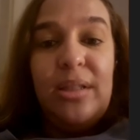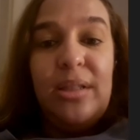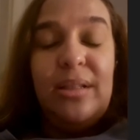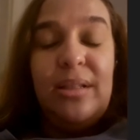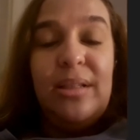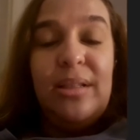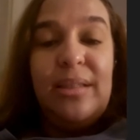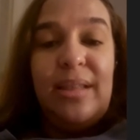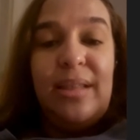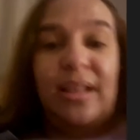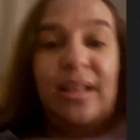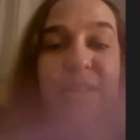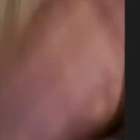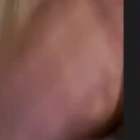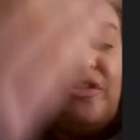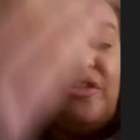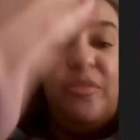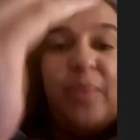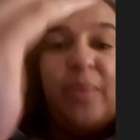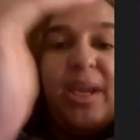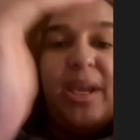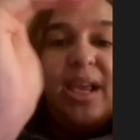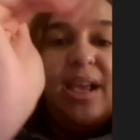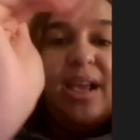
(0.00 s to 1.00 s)
to the center of
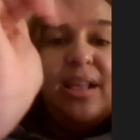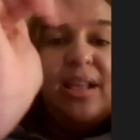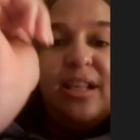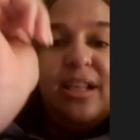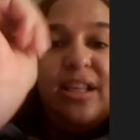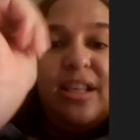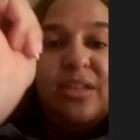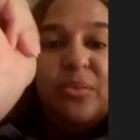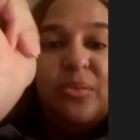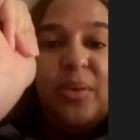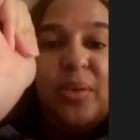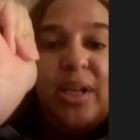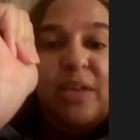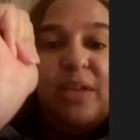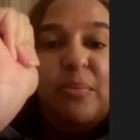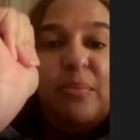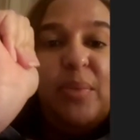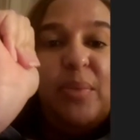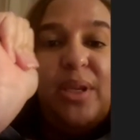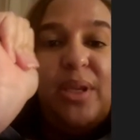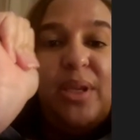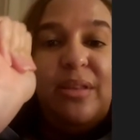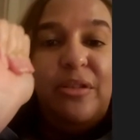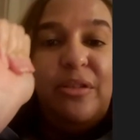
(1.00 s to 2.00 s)
my hand. And it's when I
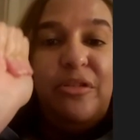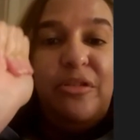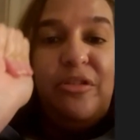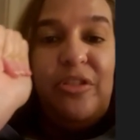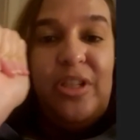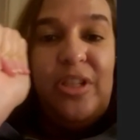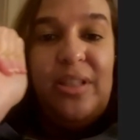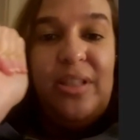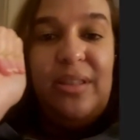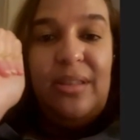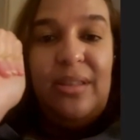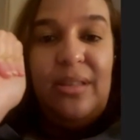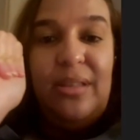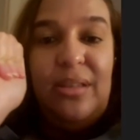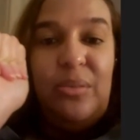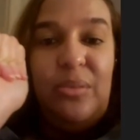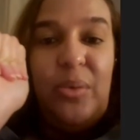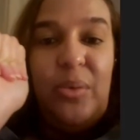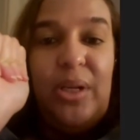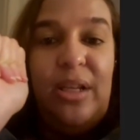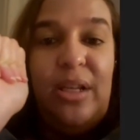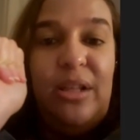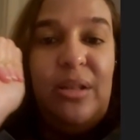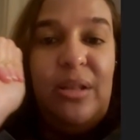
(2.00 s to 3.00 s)
made the fist, it's
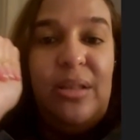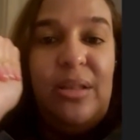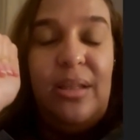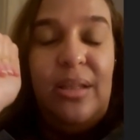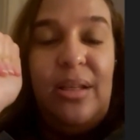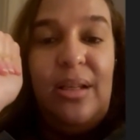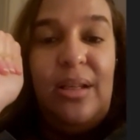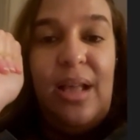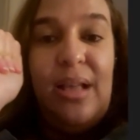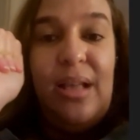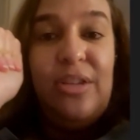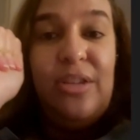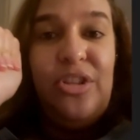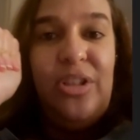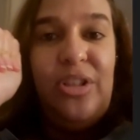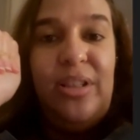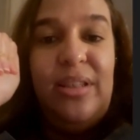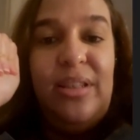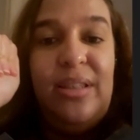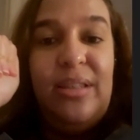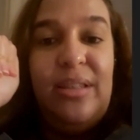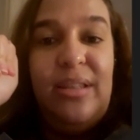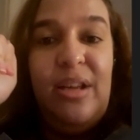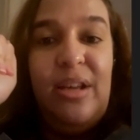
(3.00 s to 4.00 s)
when it actually
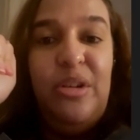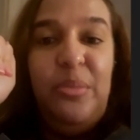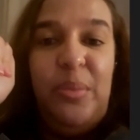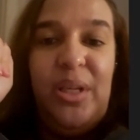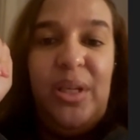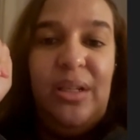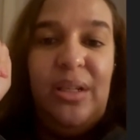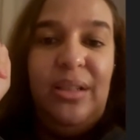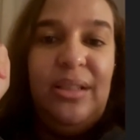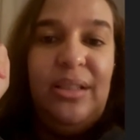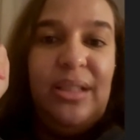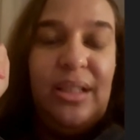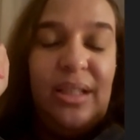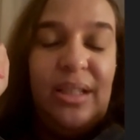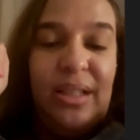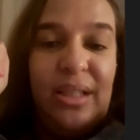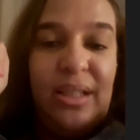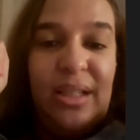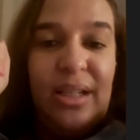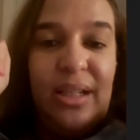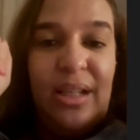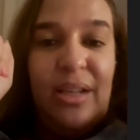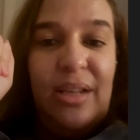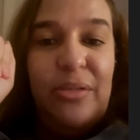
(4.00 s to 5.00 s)
stung me. Mm.
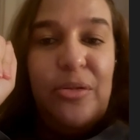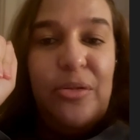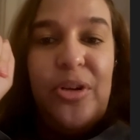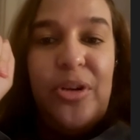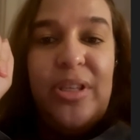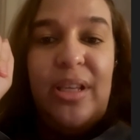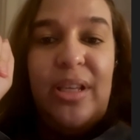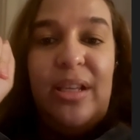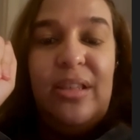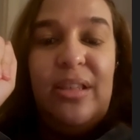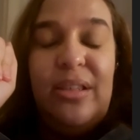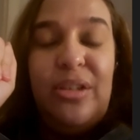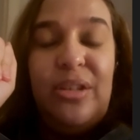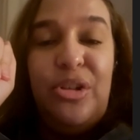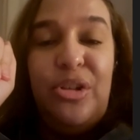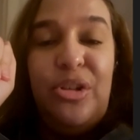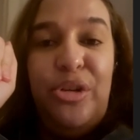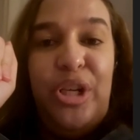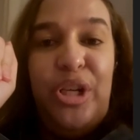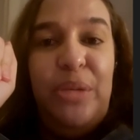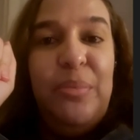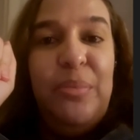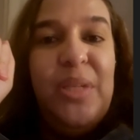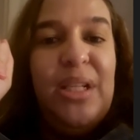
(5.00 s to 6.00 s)
And of course I screamed
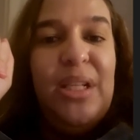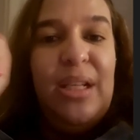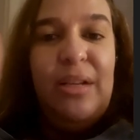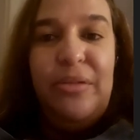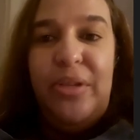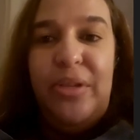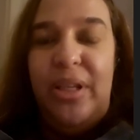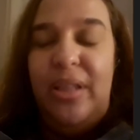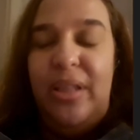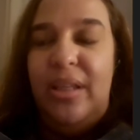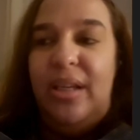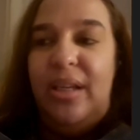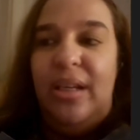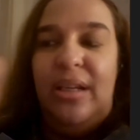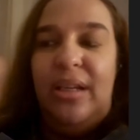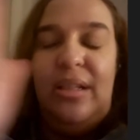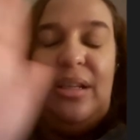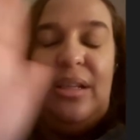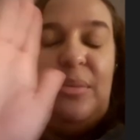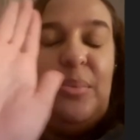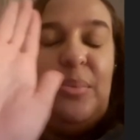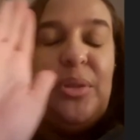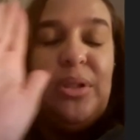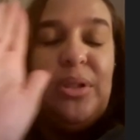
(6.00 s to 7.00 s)
and everything and they
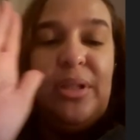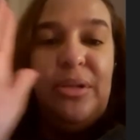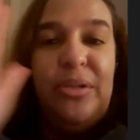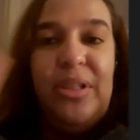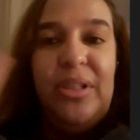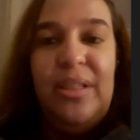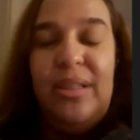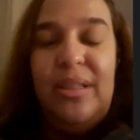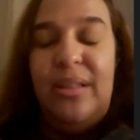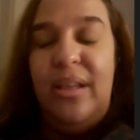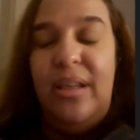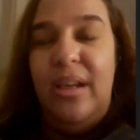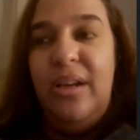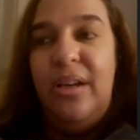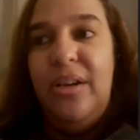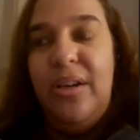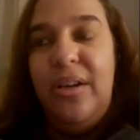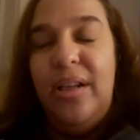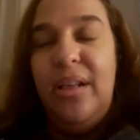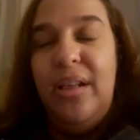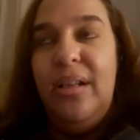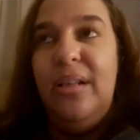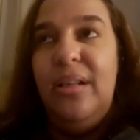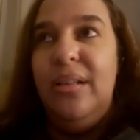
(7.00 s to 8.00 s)
pulled out the stinger and
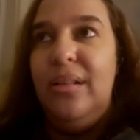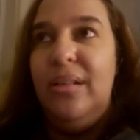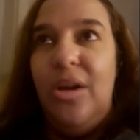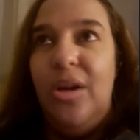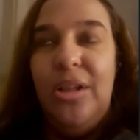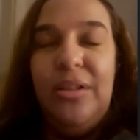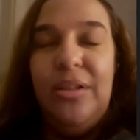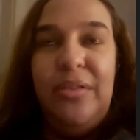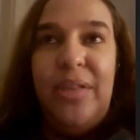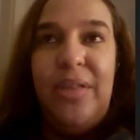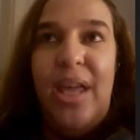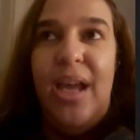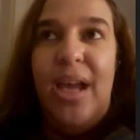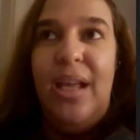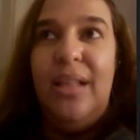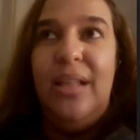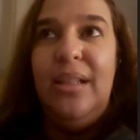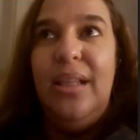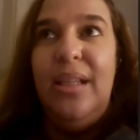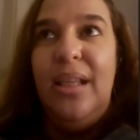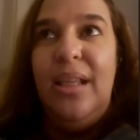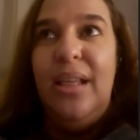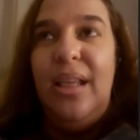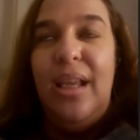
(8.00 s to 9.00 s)
all of that.
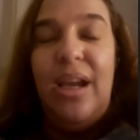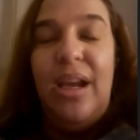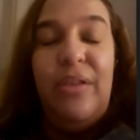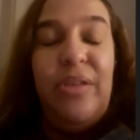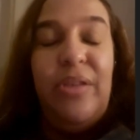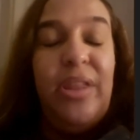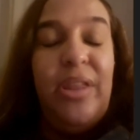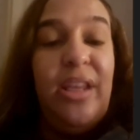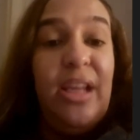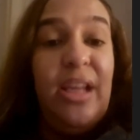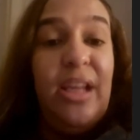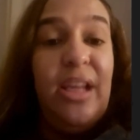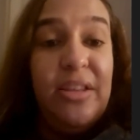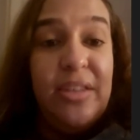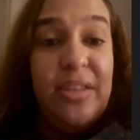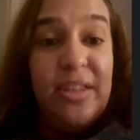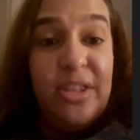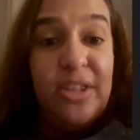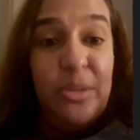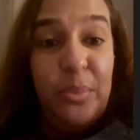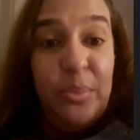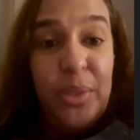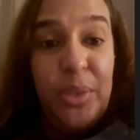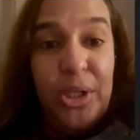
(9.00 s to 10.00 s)
Everything else is
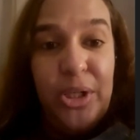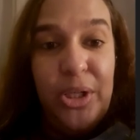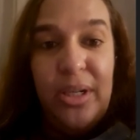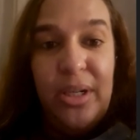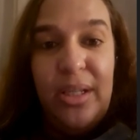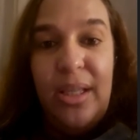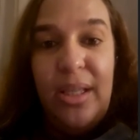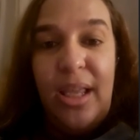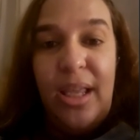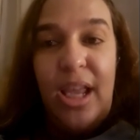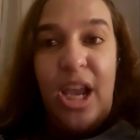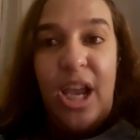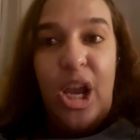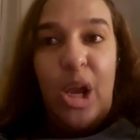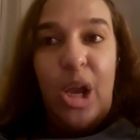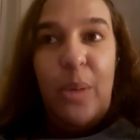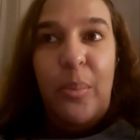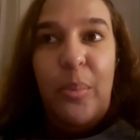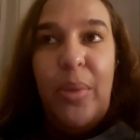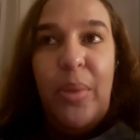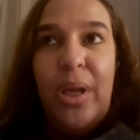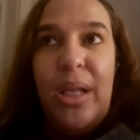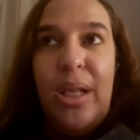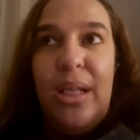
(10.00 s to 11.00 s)
a blur.
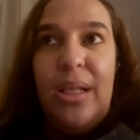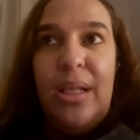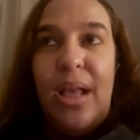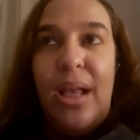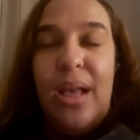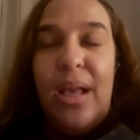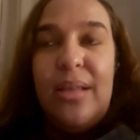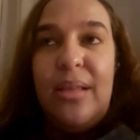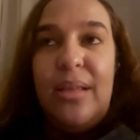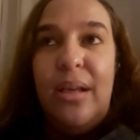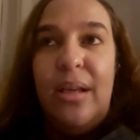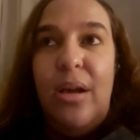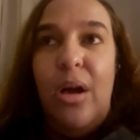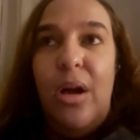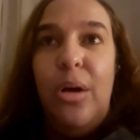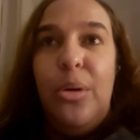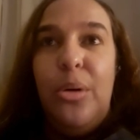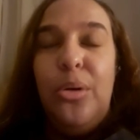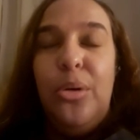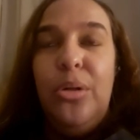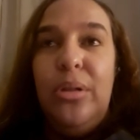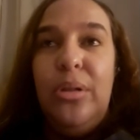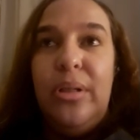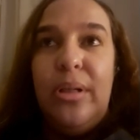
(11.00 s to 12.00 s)
But as I got
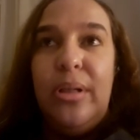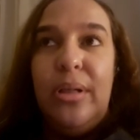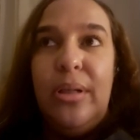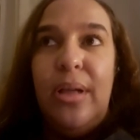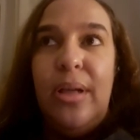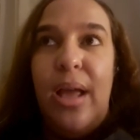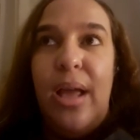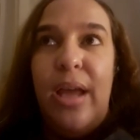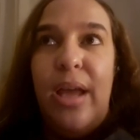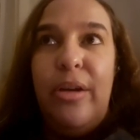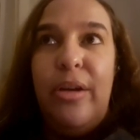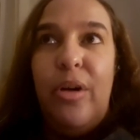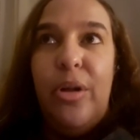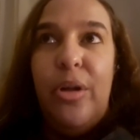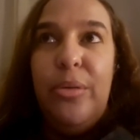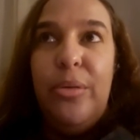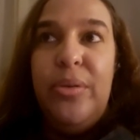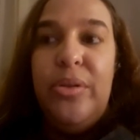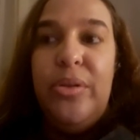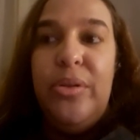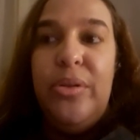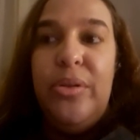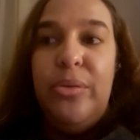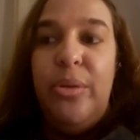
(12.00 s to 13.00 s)
older, I
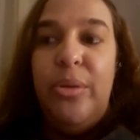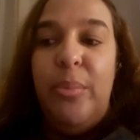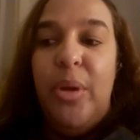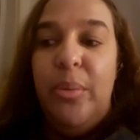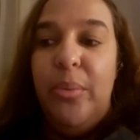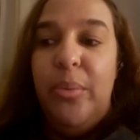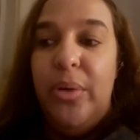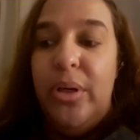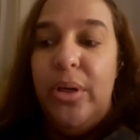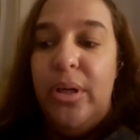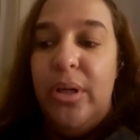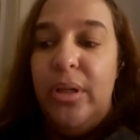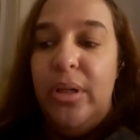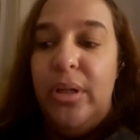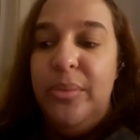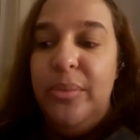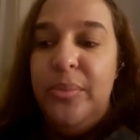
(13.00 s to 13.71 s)
always remembered,